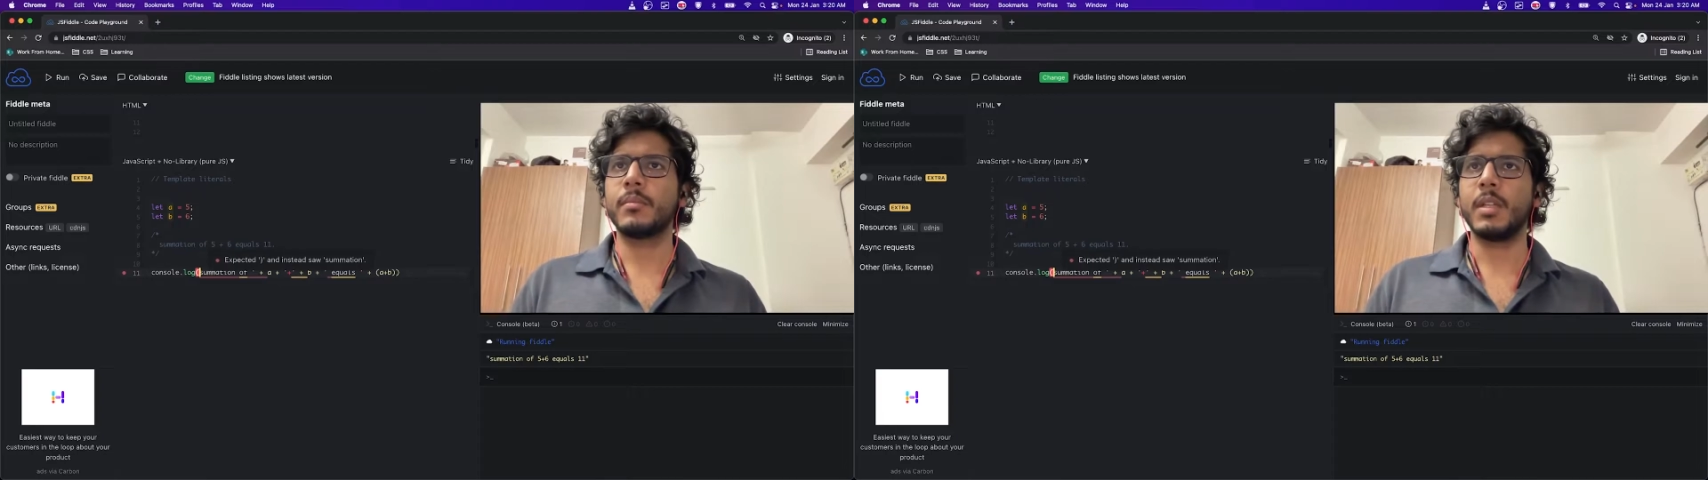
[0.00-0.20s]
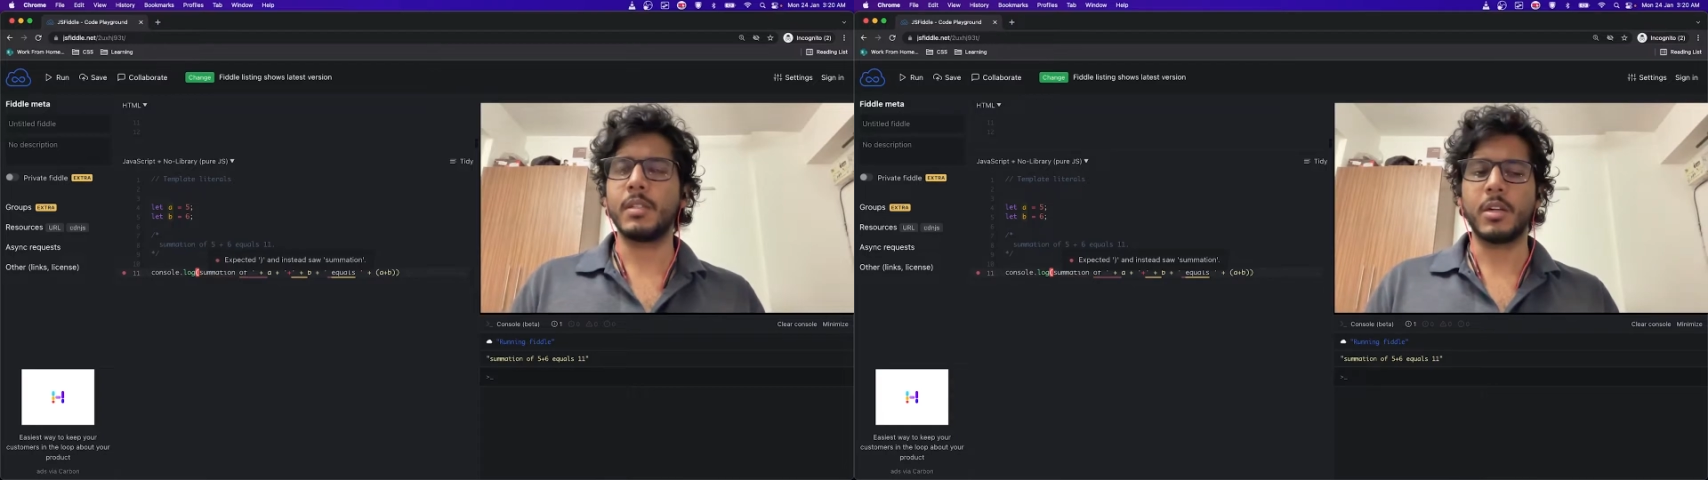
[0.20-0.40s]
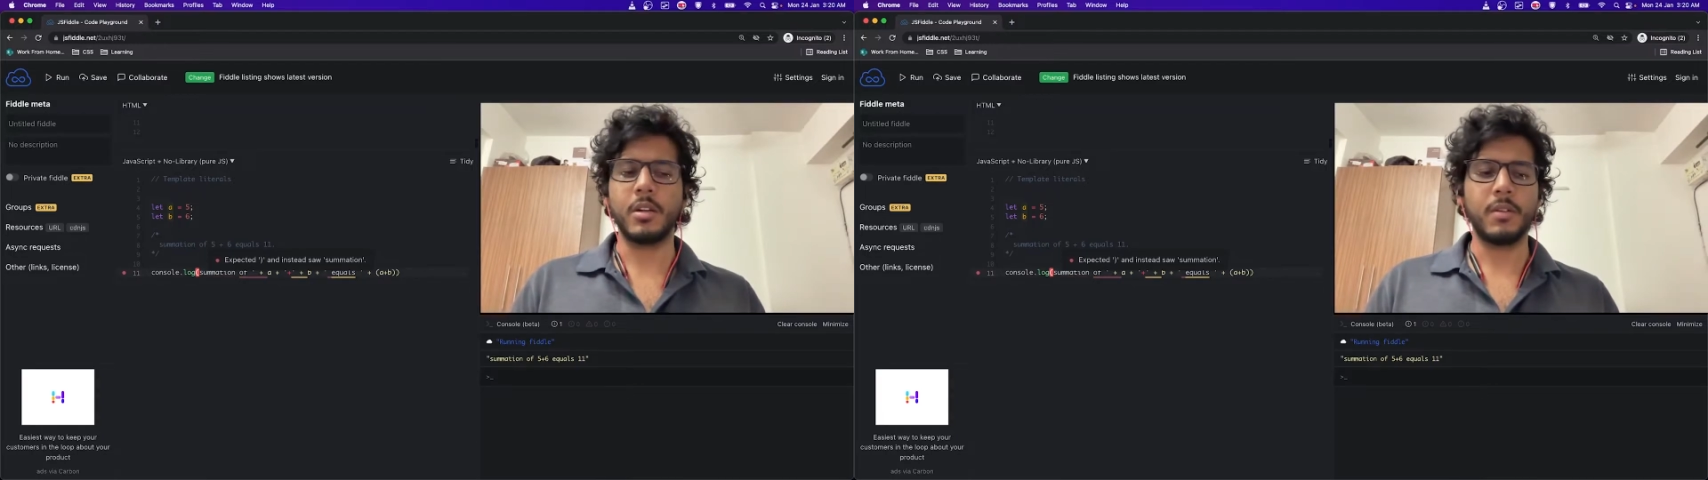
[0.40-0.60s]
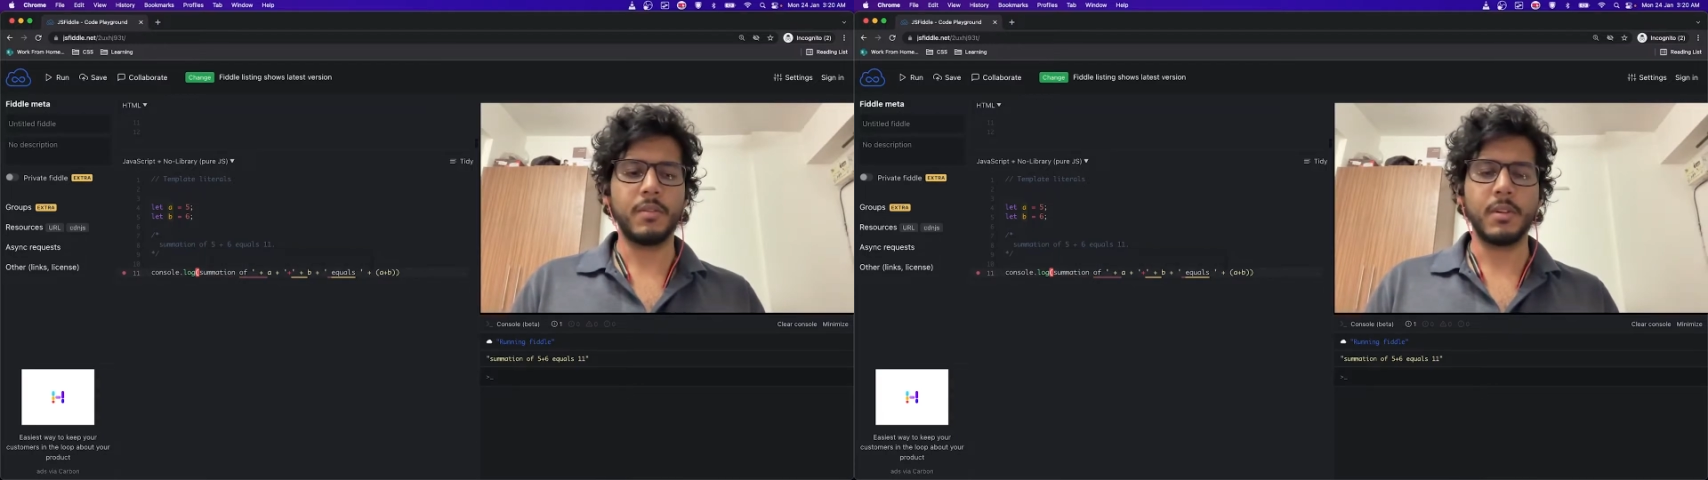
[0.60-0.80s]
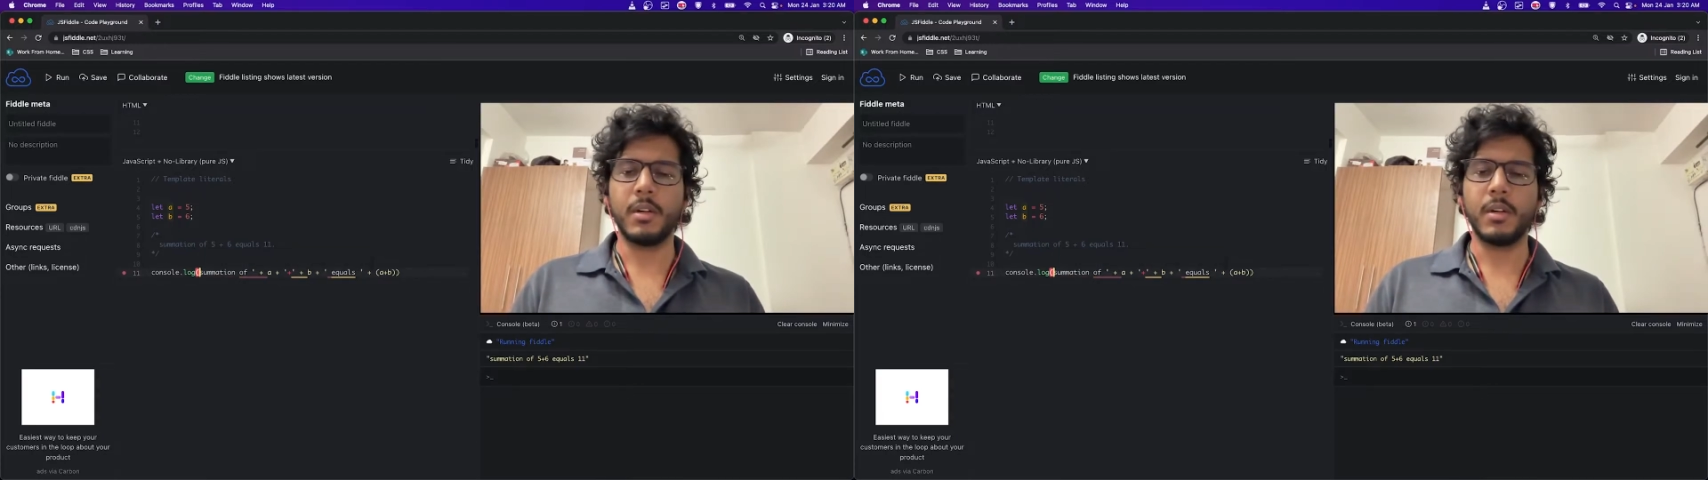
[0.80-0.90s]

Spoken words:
instead of